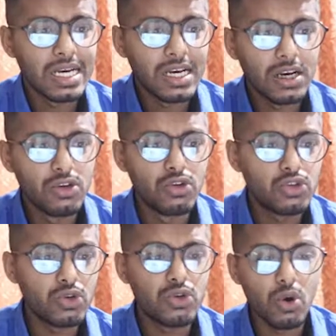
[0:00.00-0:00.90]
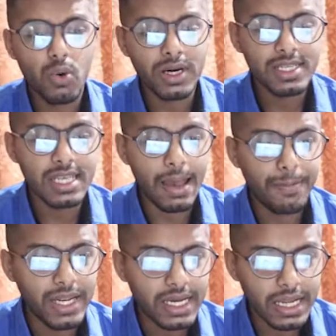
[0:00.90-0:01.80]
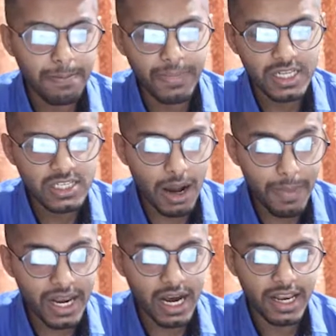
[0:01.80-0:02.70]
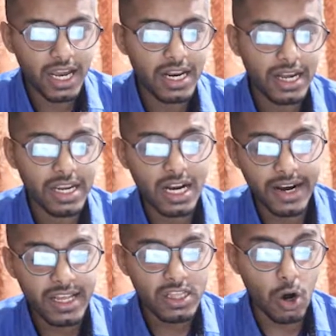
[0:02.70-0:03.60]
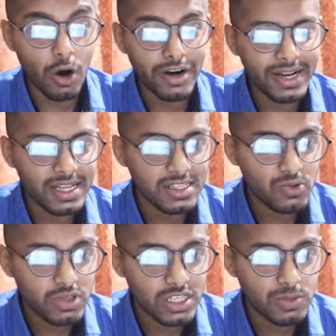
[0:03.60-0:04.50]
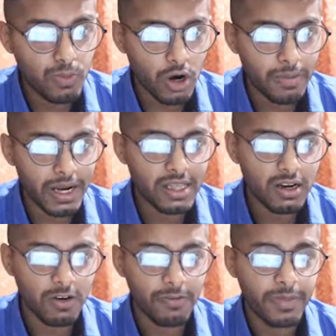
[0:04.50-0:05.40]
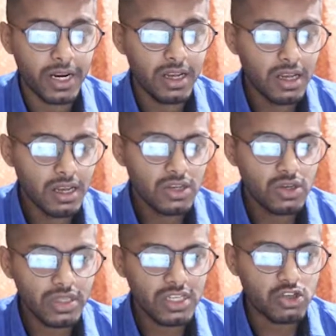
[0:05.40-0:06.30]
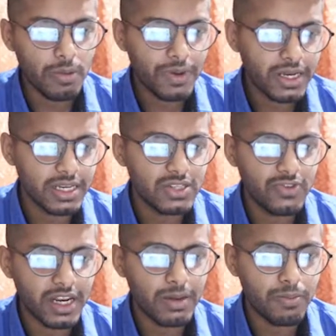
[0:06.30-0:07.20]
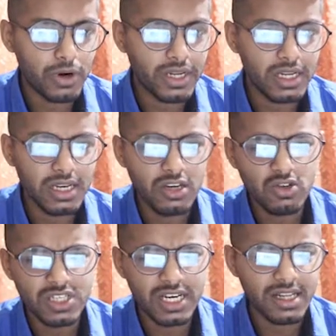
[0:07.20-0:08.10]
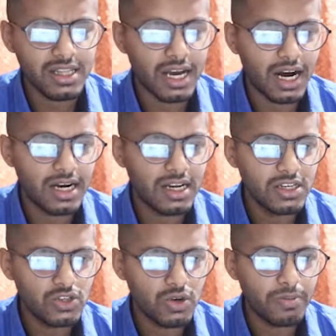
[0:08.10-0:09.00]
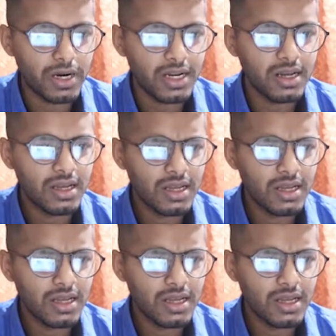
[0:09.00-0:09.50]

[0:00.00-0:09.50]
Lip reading: you should know what is happening in Punjab and Haryana regarding the ordinance which is bought by the government. So this topic is very important. In news channel, they hardly show, but